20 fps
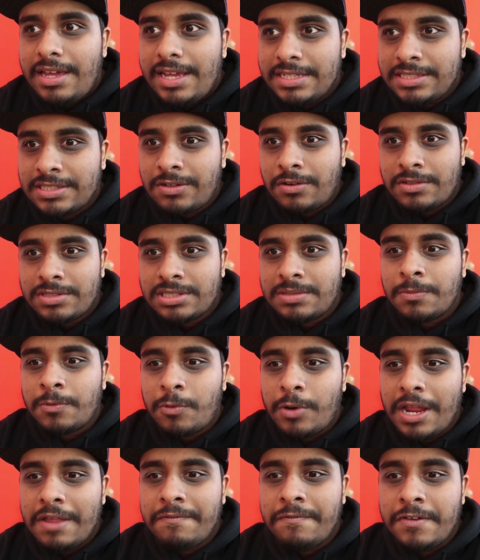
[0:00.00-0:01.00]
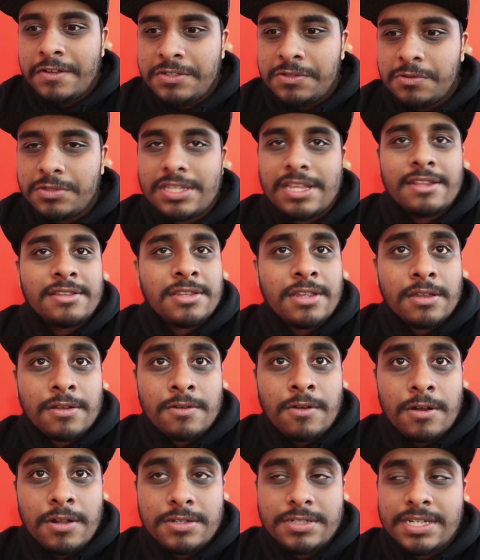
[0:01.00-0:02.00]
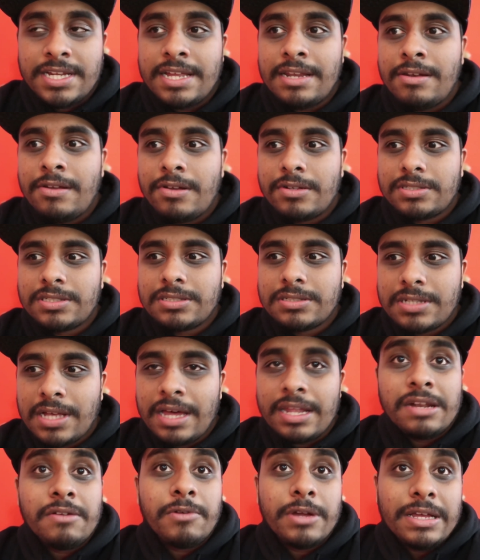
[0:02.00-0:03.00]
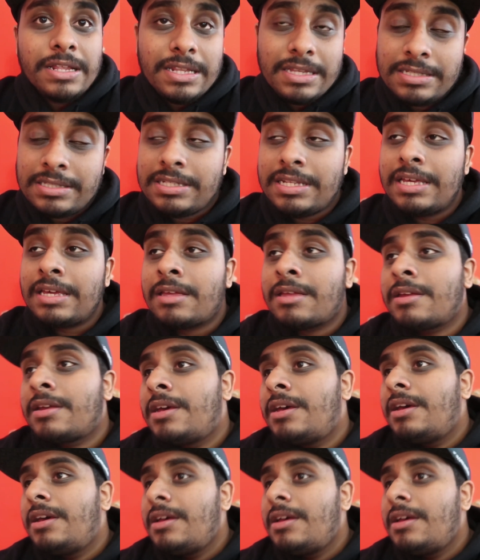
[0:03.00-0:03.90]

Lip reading: it's got some great visuals and technology. It looks kind of realistic.